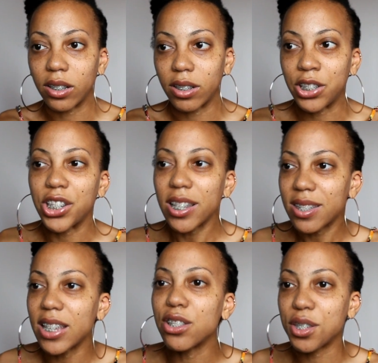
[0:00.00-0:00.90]

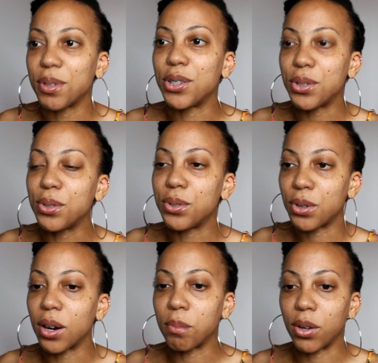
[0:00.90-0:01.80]
adjusting to a new
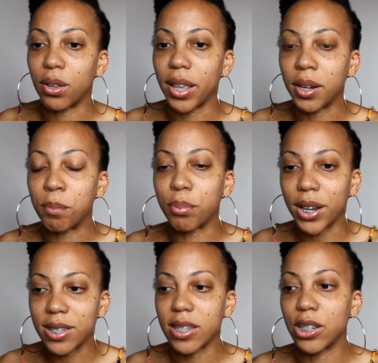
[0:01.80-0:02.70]
normal and
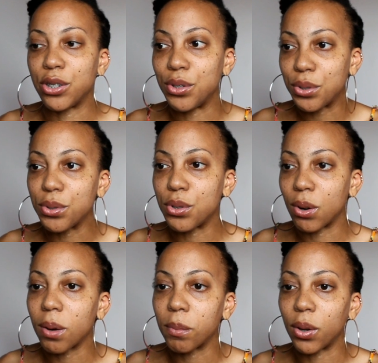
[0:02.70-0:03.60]
embracing a new
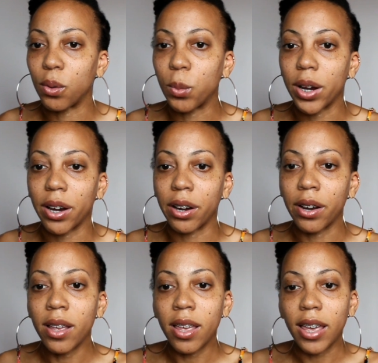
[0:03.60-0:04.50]
normal
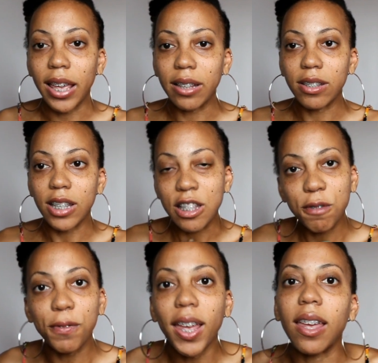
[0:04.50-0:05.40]
where
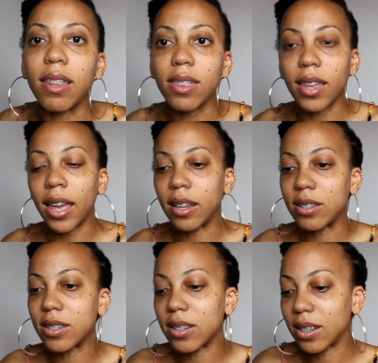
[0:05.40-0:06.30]
it's faith
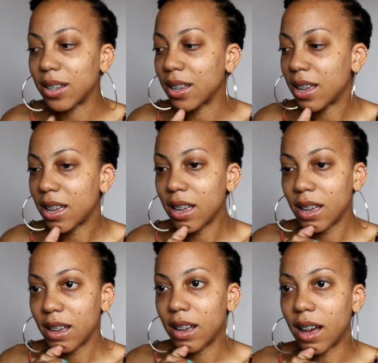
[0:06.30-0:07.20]
and
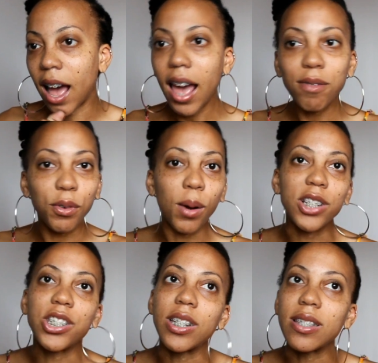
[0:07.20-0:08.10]

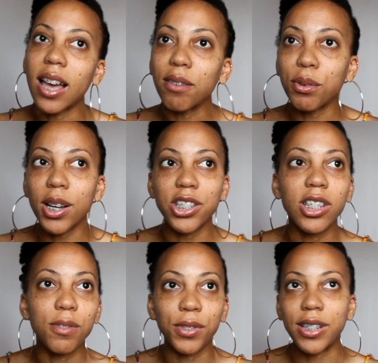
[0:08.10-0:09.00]
questions. I have
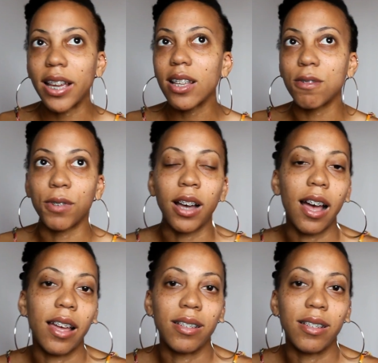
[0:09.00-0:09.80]
questions for days for God.